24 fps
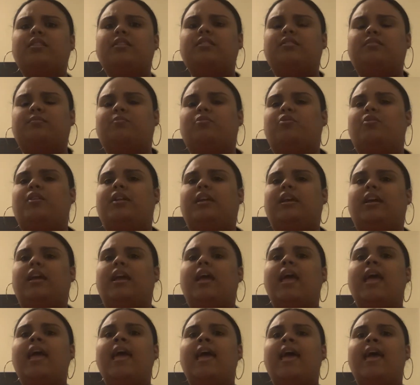this morning
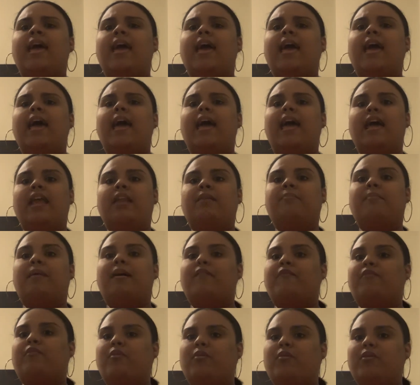and my
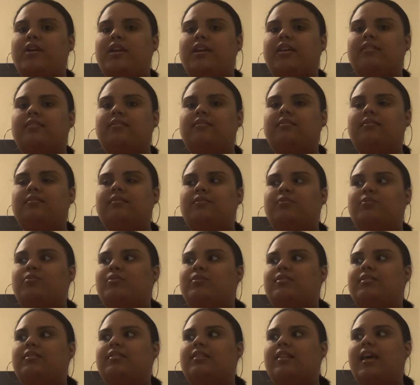voice
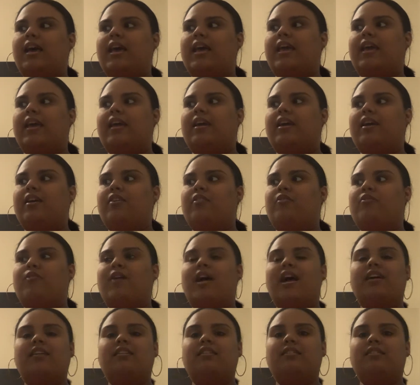was like
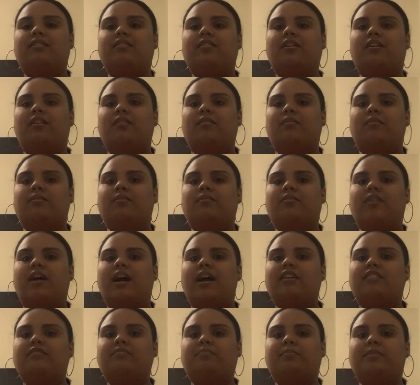grab uh
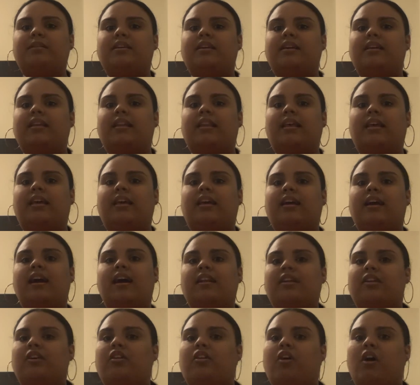graspy and like
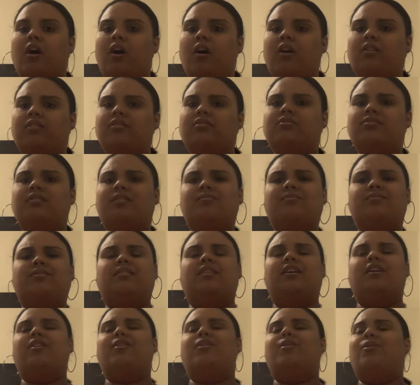kind of gone. So I was
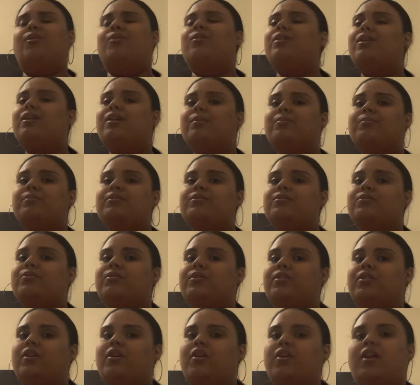like, hold up, what's
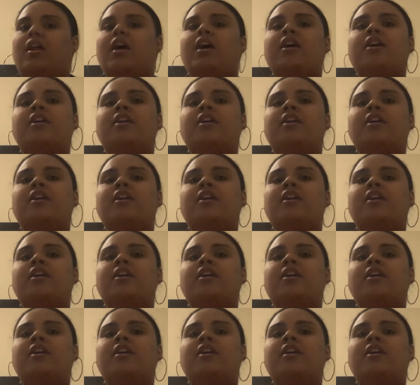going on?